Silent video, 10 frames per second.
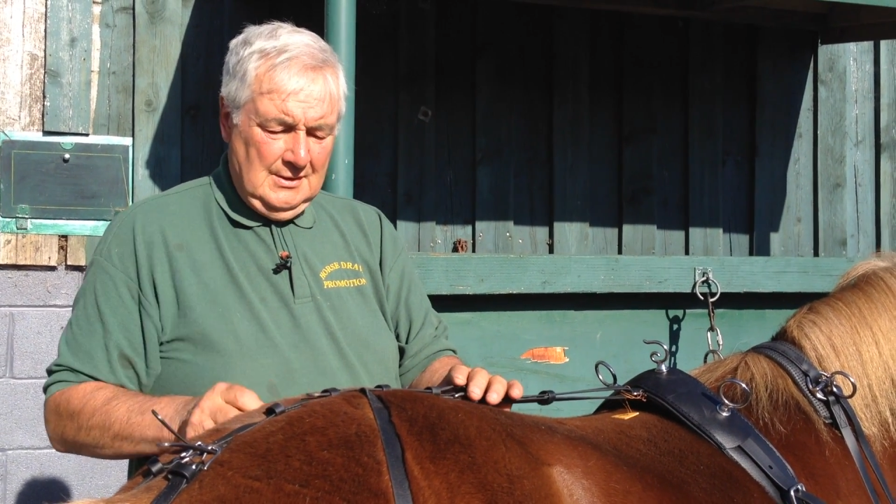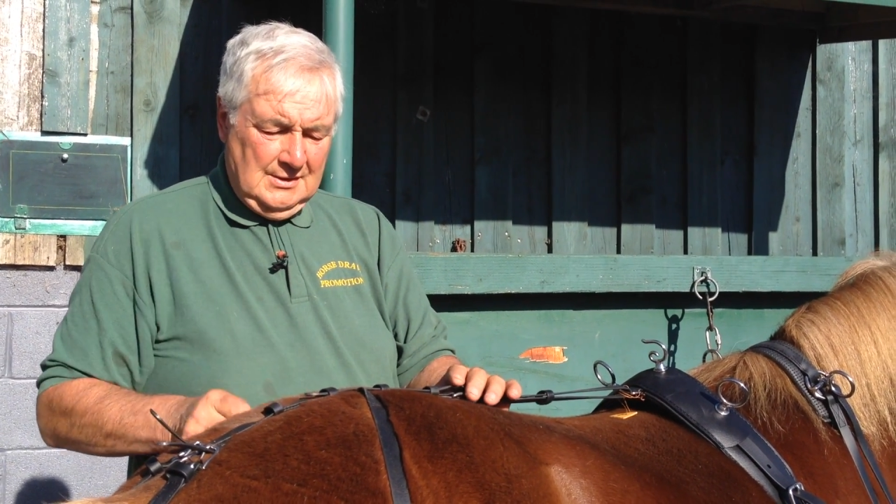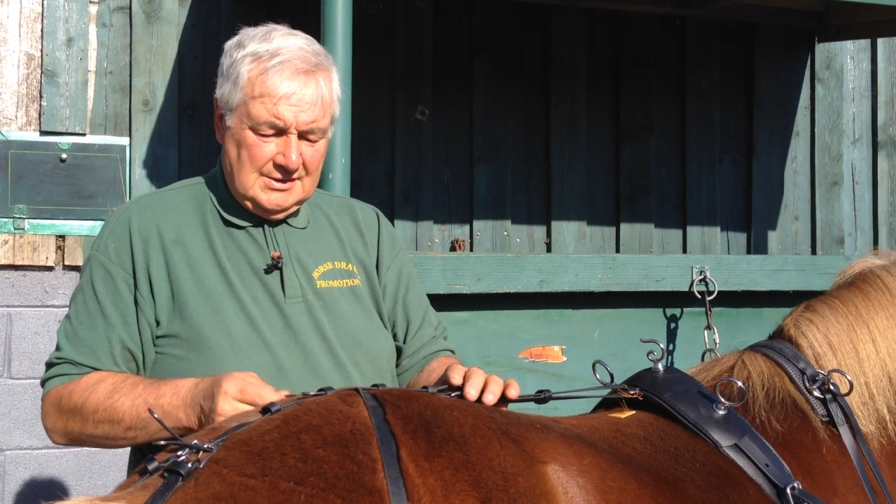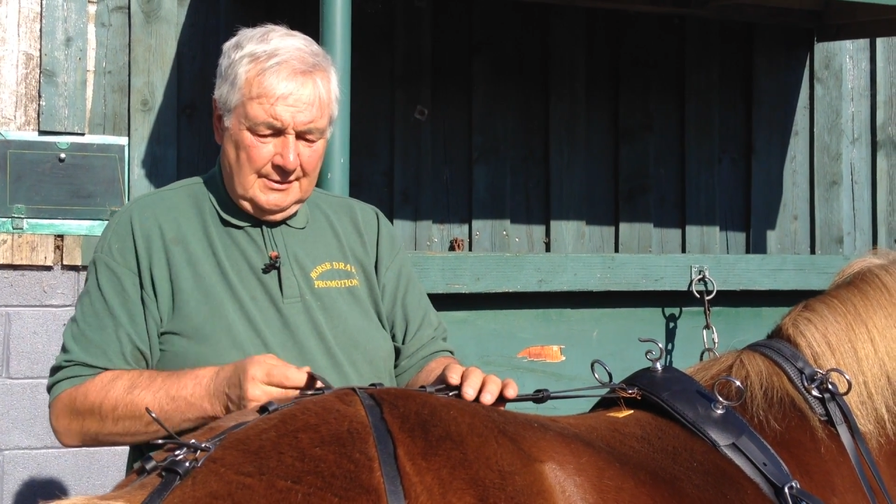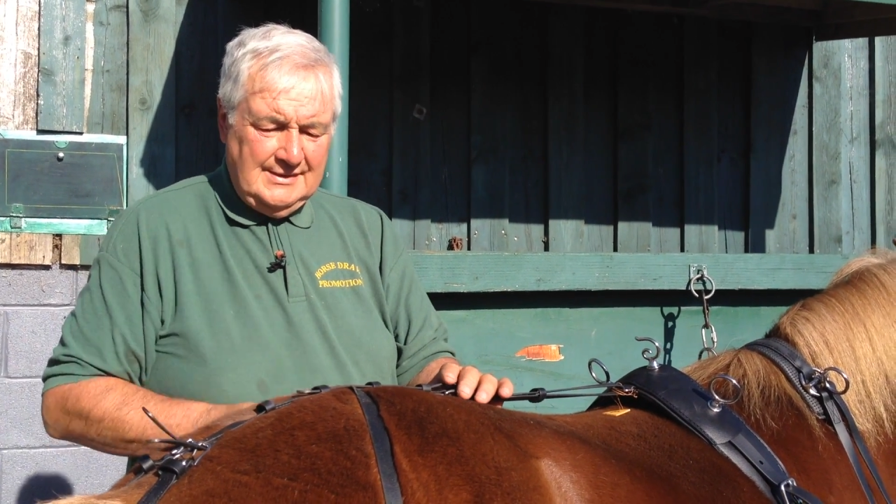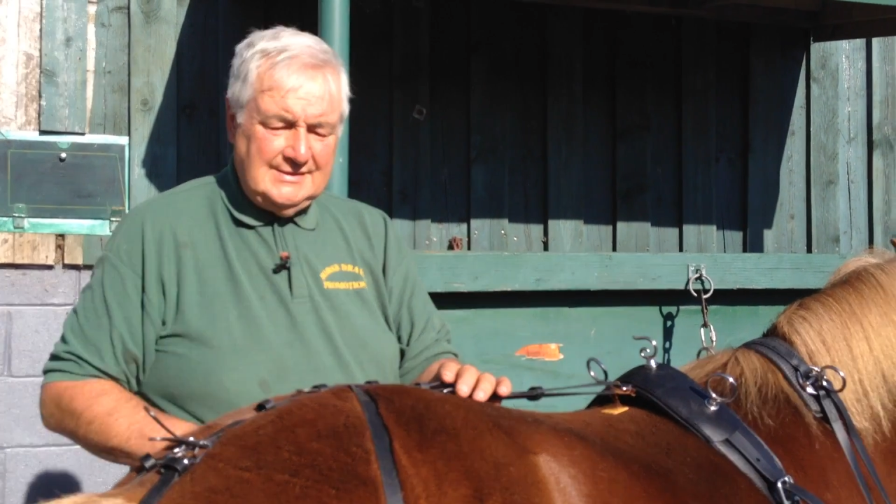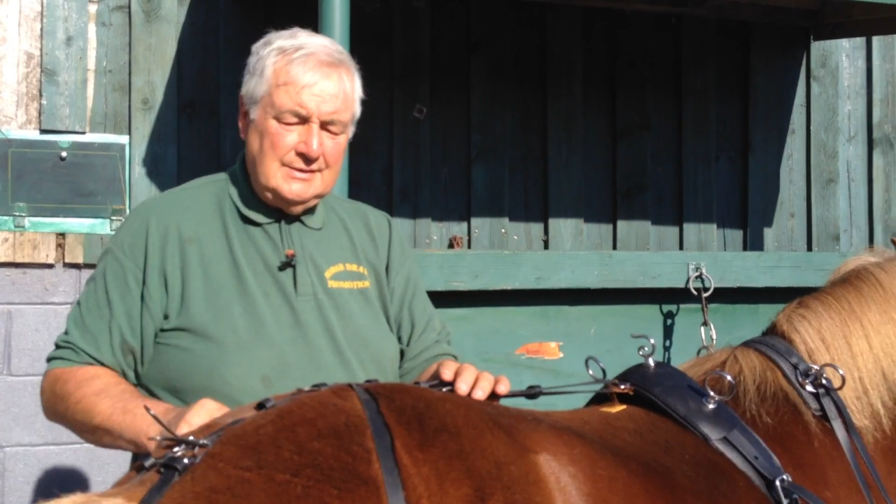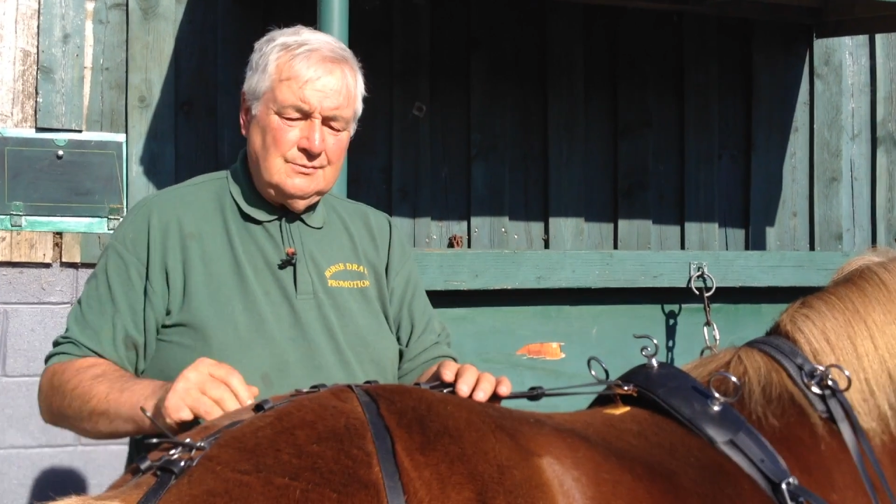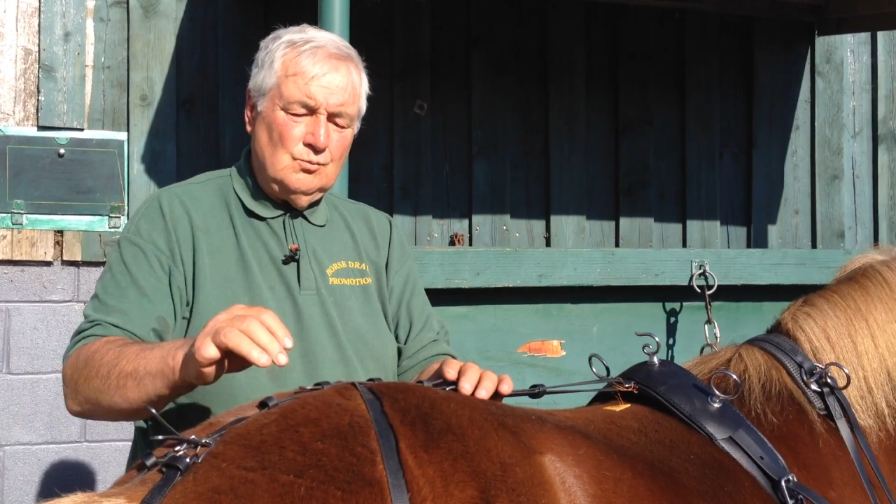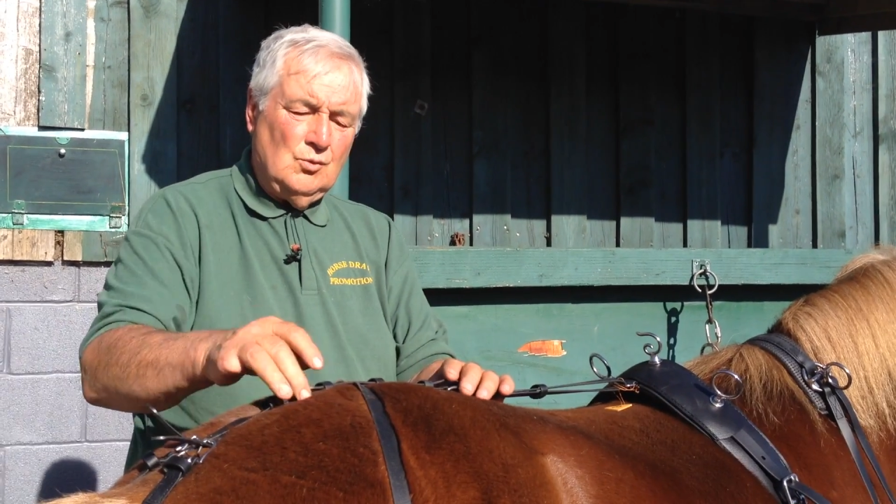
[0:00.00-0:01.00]
So he
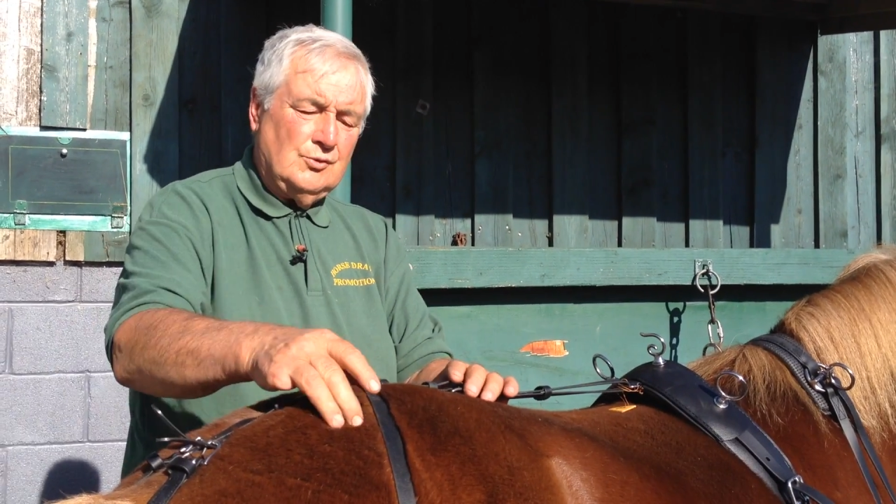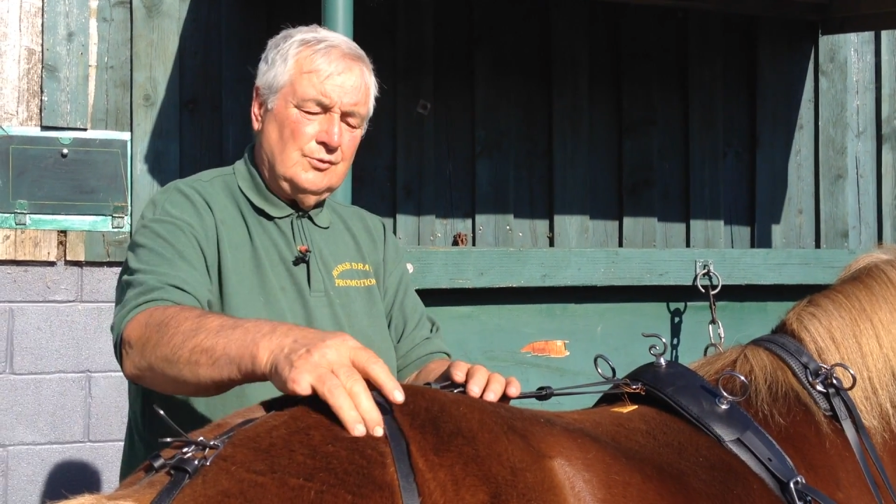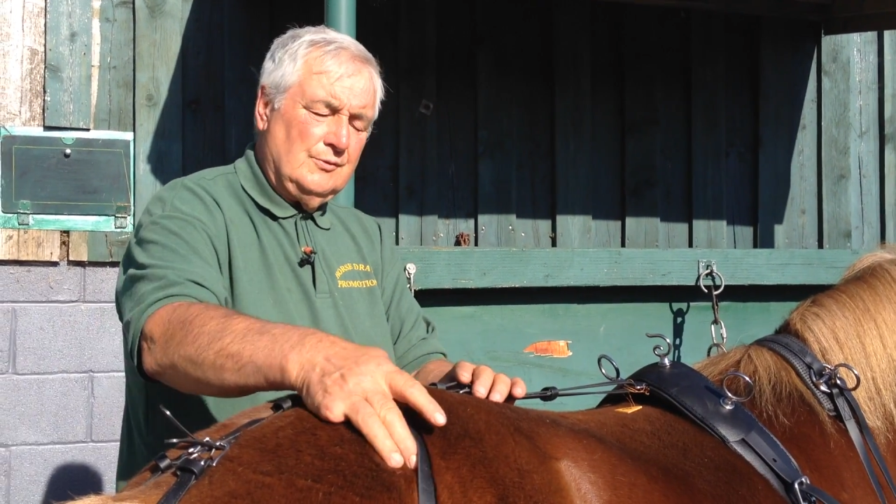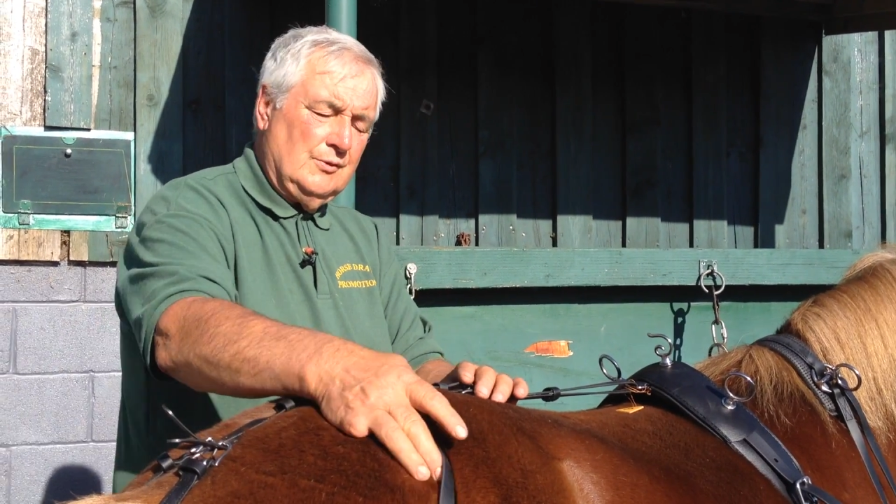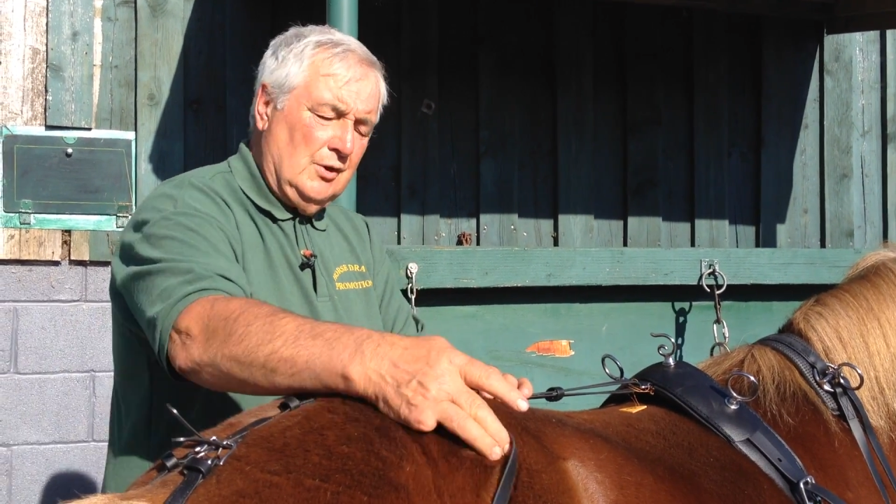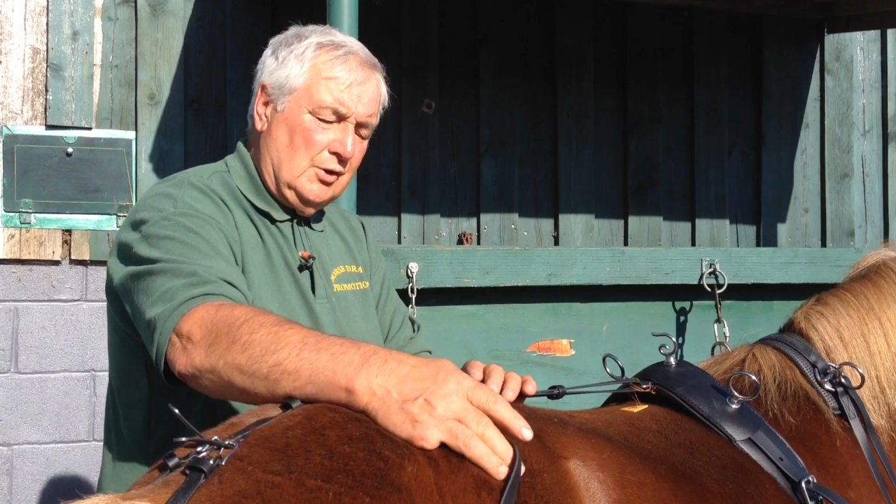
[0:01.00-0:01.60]
didn't want a